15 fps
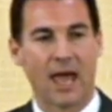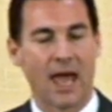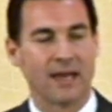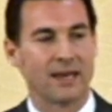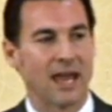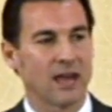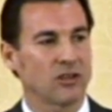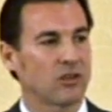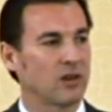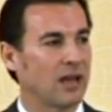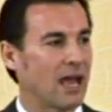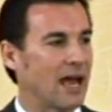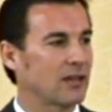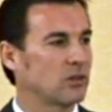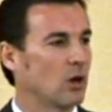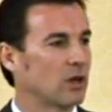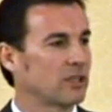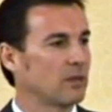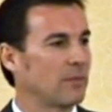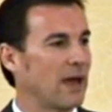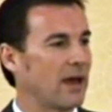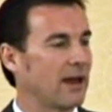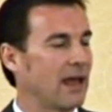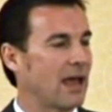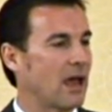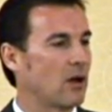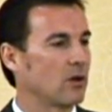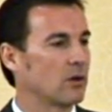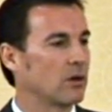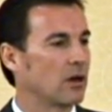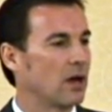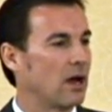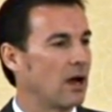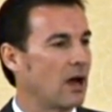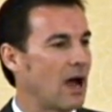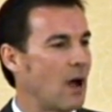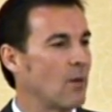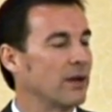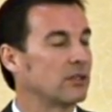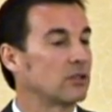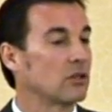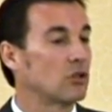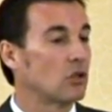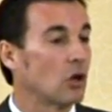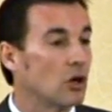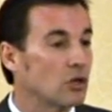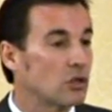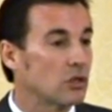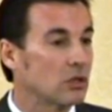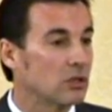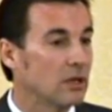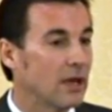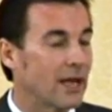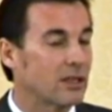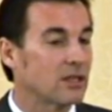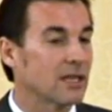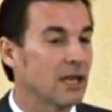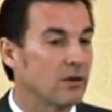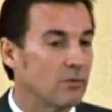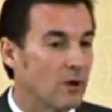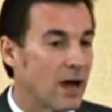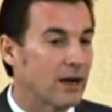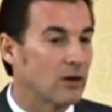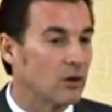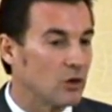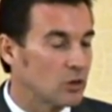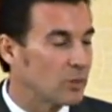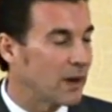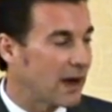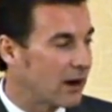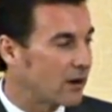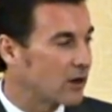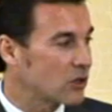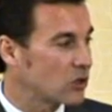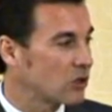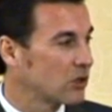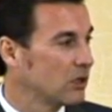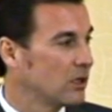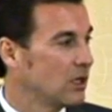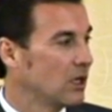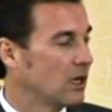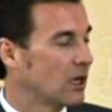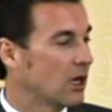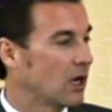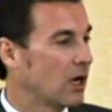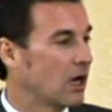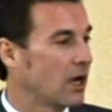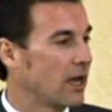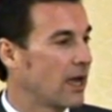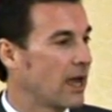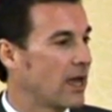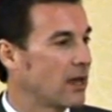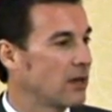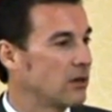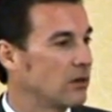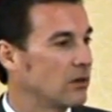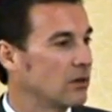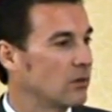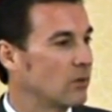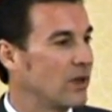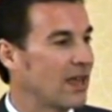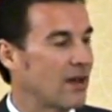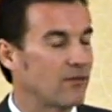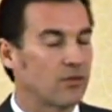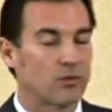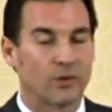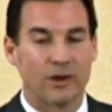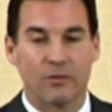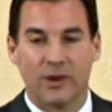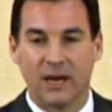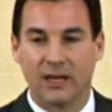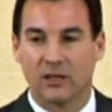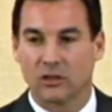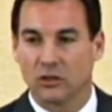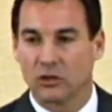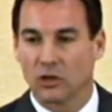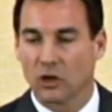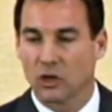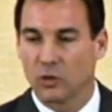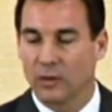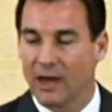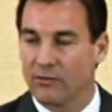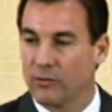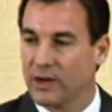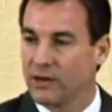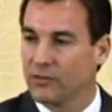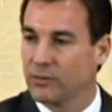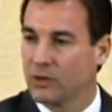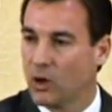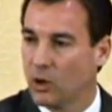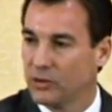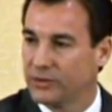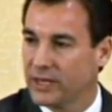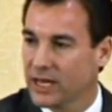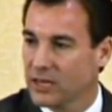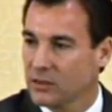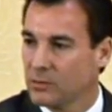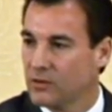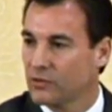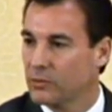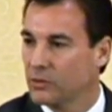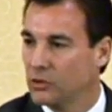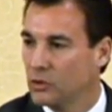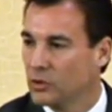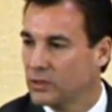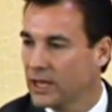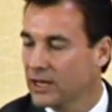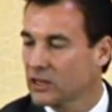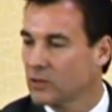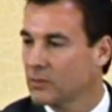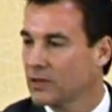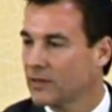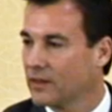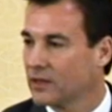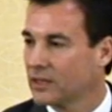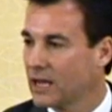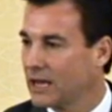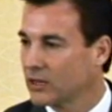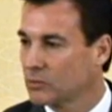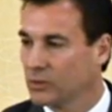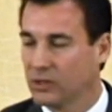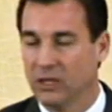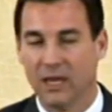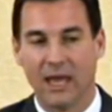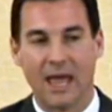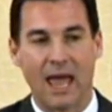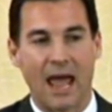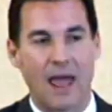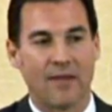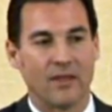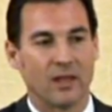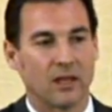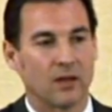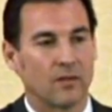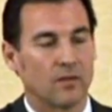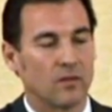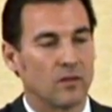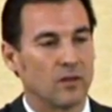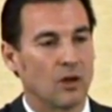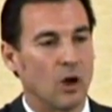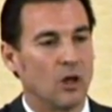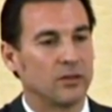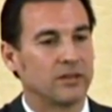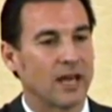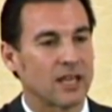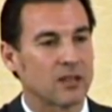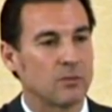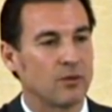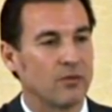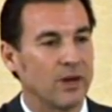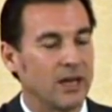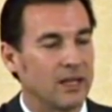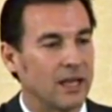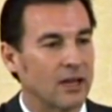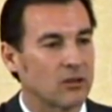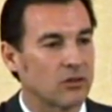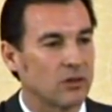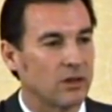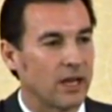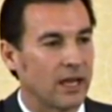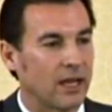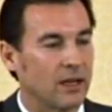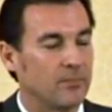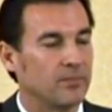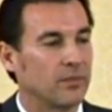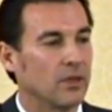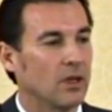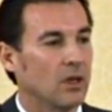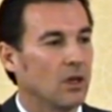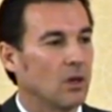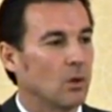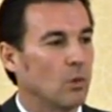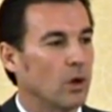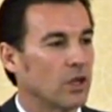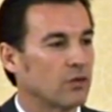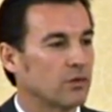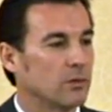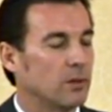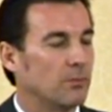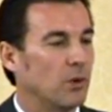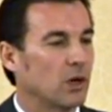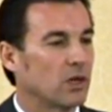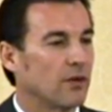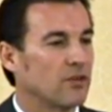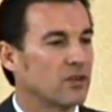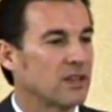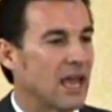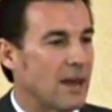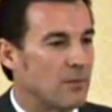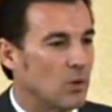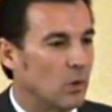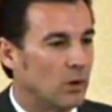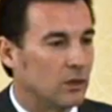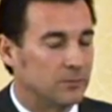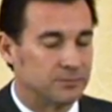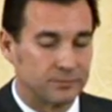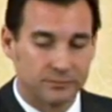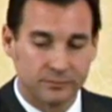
And yesterday I talked about how I went to church at St. Rocco's Parish, and we have 3 readings in church. We have a reading from the Old Testament, from the New Testament, and the Gospel. And the Old Testament reading yesterday was from the book of Samuel.